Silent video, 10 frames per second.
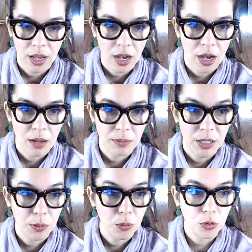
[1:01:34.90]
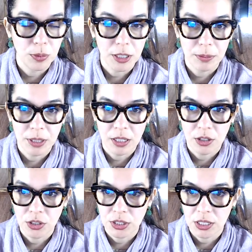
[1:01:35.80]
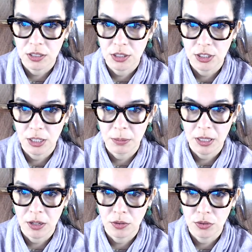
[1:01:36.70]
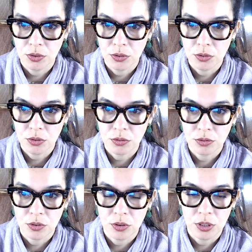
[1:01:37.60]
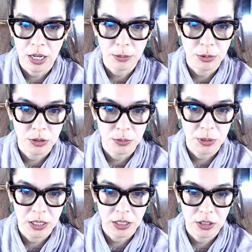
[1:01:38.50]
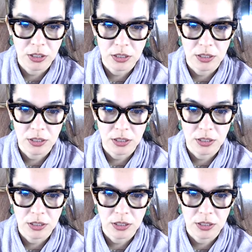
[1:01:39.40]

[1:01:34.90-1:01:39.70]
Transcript: um, there will be a beginner's challenge coming out soon for absolute beginners.